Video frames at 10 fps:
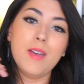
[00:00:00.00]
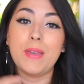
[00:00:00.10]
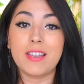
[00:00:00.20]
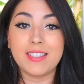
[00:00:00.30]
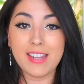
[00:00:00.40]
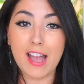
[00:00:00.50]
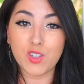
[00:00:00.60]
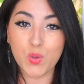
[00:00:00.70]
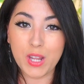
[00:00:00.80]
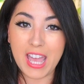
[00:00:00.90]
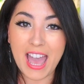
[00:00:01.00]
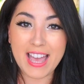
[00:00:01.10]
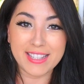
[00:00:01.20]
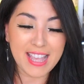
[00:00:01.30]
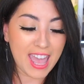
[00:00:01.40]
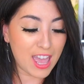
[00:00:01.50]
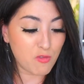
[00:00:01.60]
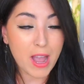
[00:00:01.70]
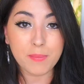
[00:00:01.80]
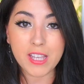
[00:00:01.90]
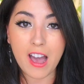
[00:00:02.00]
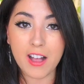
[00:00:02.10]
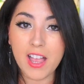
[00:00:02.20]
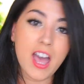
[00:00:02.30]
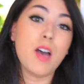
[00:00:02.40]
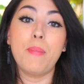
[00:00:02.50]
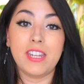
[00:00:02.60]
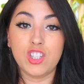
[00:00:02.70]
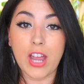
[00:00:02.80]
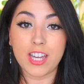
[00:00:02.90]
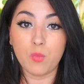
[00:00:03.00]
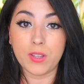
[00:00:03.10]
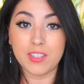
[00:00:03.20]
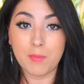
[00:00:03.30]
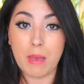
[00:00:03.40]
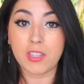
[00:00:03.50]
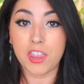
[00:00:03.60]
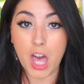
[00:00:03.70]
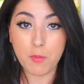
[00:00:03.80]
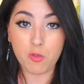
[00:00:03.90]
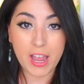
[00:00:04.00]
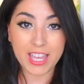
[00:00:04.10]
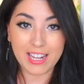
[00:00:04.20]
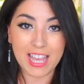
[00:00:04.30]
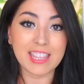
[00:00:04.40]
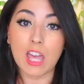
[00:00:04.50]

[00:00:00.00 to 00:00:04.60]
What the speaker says: because naturally, as a reptile, a bearded dragon wants to be able to thermoregulate.